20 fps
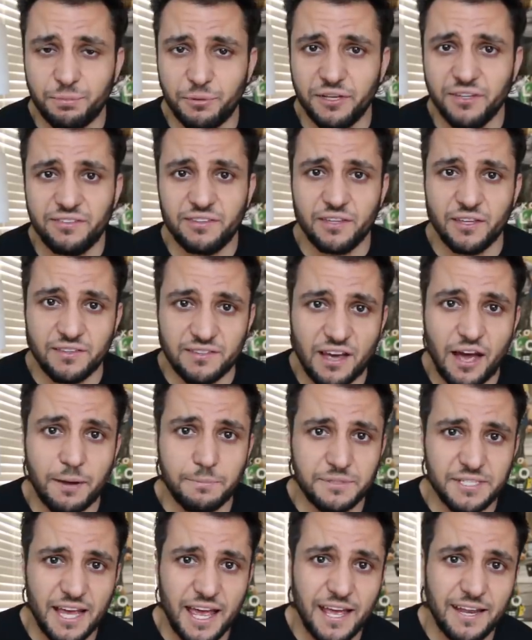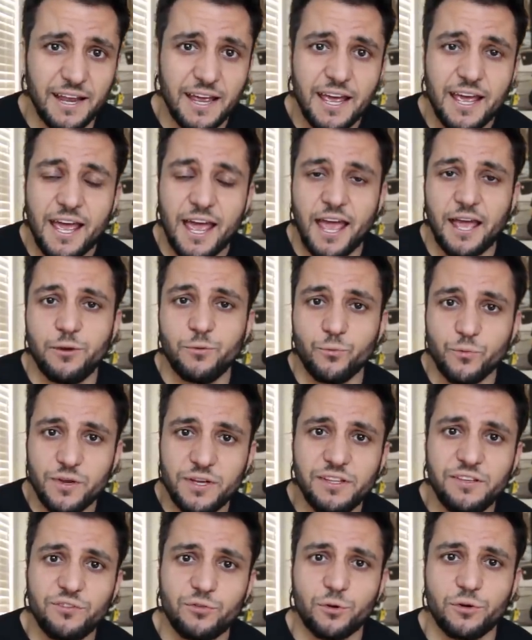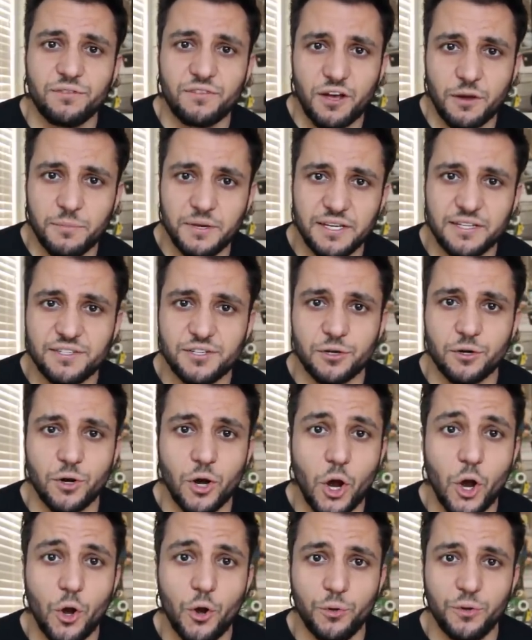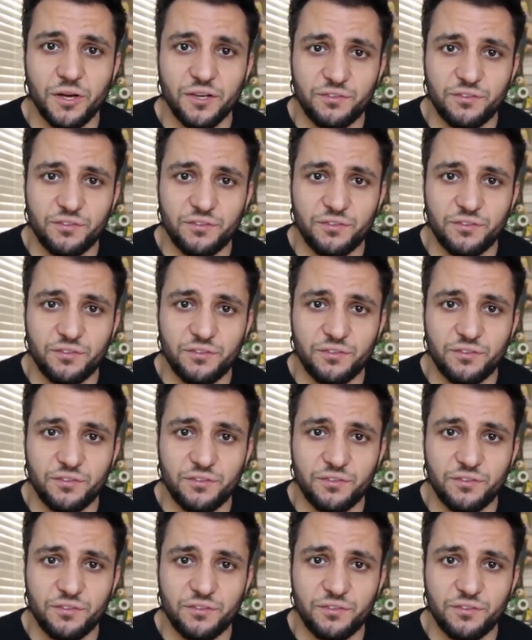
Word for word: placing the top 10 and really sort of coming into her own,